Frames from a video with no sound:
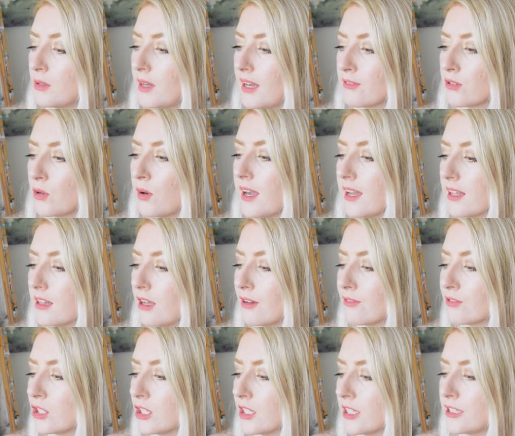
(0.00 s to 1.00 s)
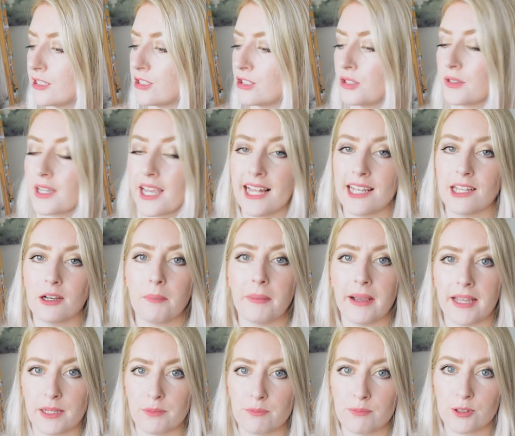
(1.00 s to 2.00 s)
you have quite a lot of colours, you get a little
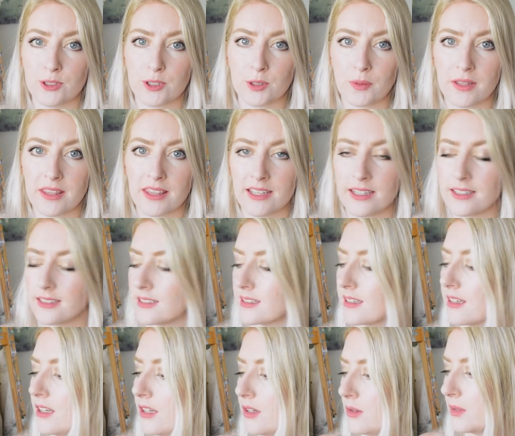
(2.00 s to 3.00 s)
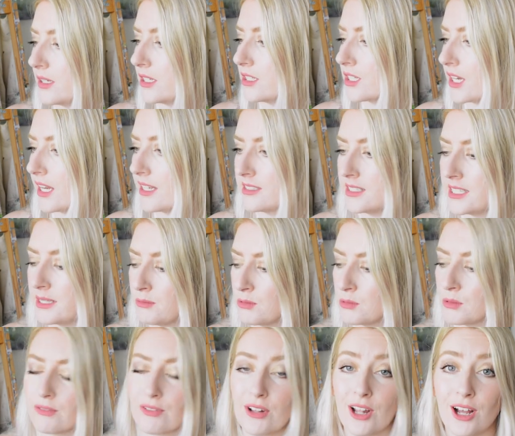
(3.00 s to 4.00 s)
paintbrush with it, which I seem
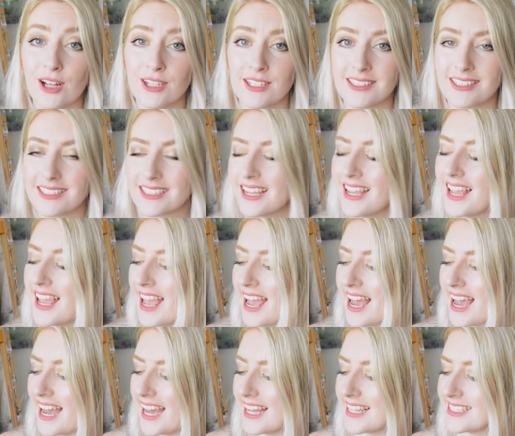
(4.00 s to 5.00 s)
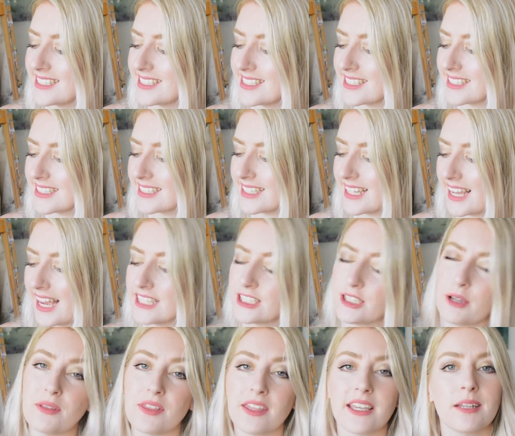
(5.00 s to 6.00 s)
to have lost, and I
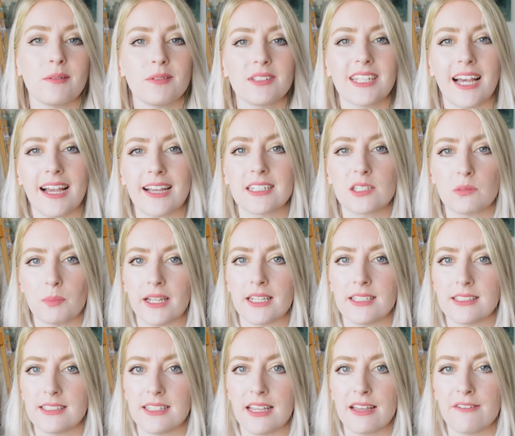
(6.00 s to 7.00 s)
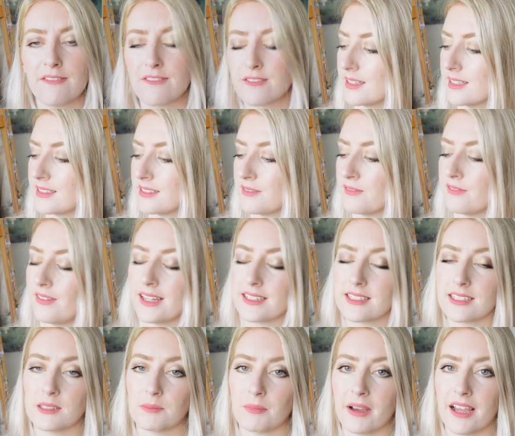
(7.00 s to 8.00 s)
don't think it was that expensive. This in
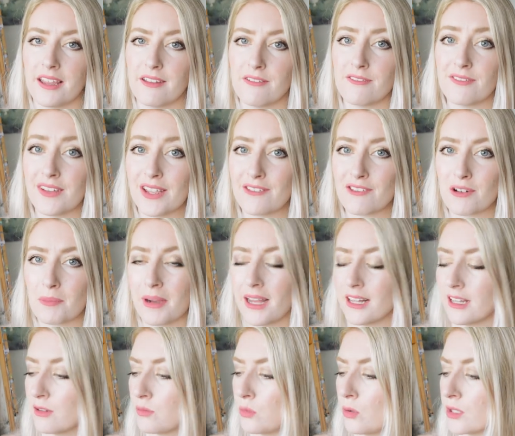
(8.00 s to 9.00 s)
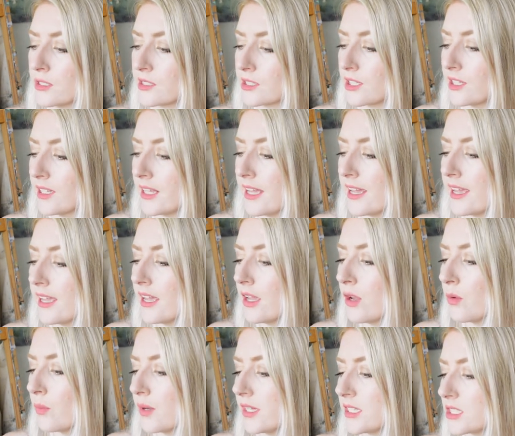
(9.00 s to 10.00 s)
fact is my favourite palette of watercolour,
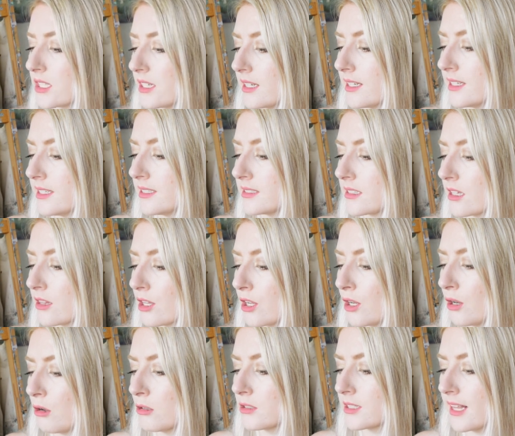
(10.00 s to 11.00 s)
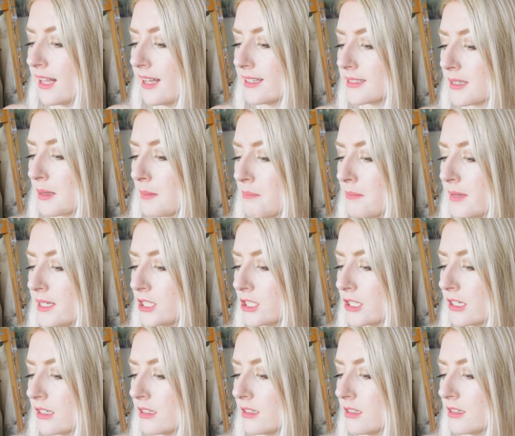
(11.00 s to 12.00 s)
which is the Gold Class
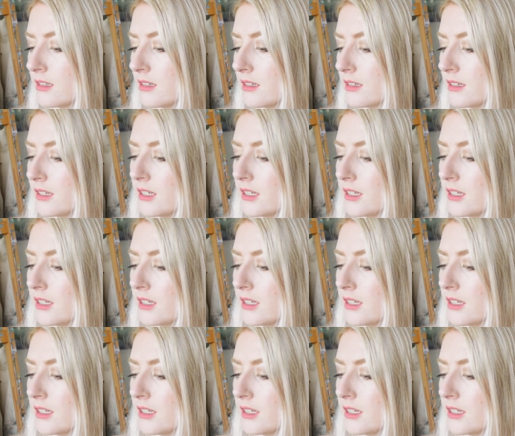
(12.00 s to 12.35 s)
Mission